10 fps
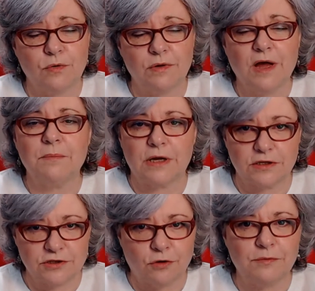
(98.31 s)
but I
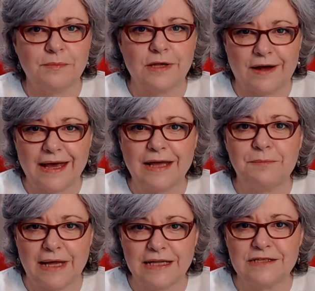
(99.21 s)
told them that I had
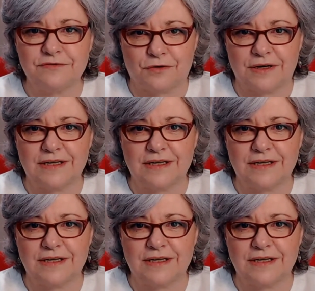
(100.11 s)
plans for it.